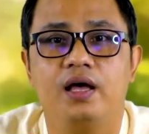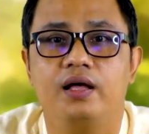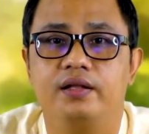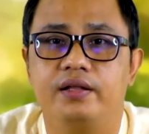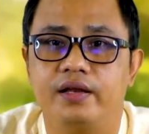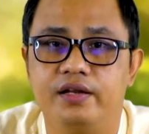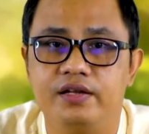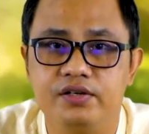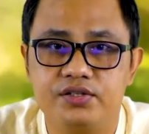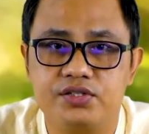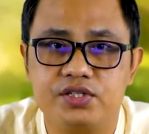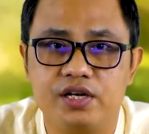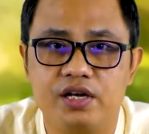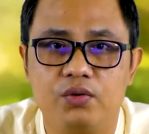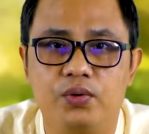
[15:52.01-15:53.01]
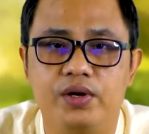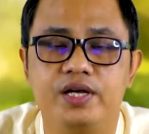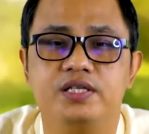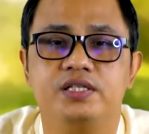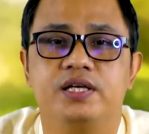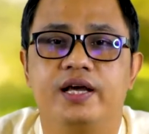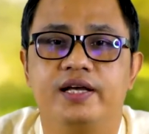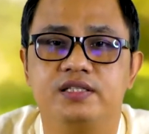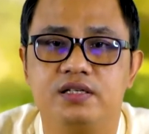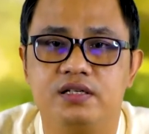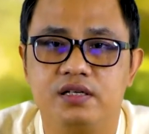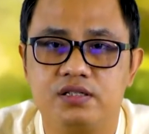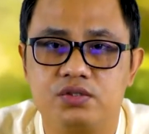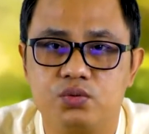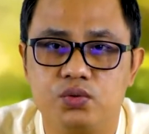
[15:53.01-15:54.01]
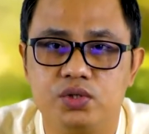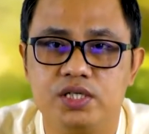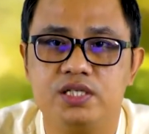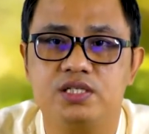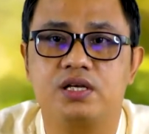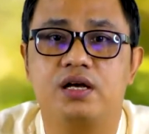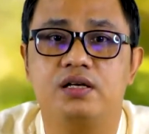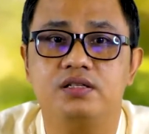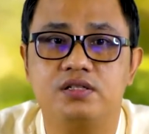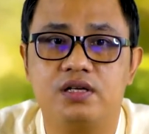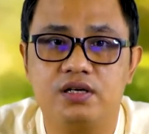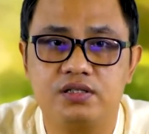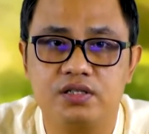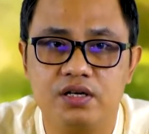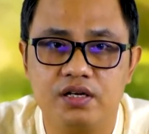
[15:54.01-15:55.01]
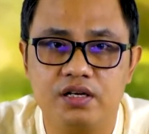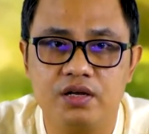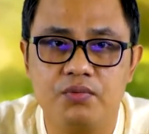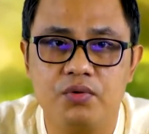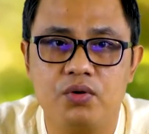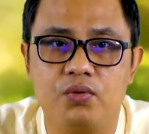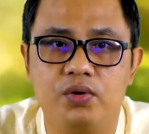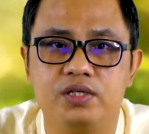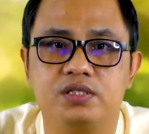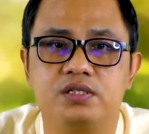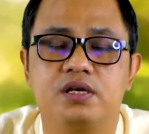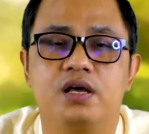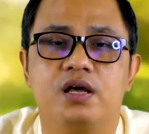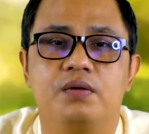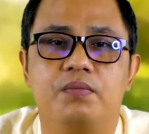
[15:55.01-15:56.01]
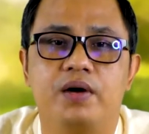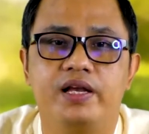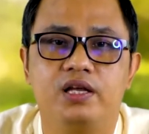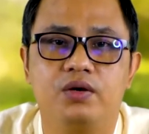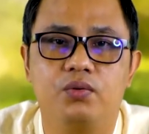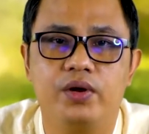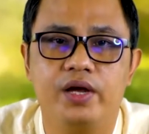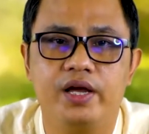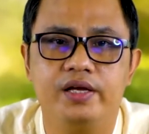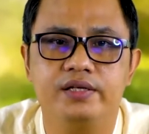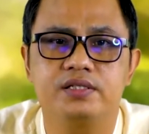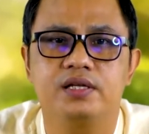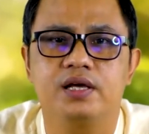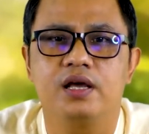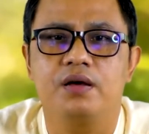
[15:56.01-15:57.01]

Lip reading: then industrial waste, hazardous waste, construction and demo waste, mining waste,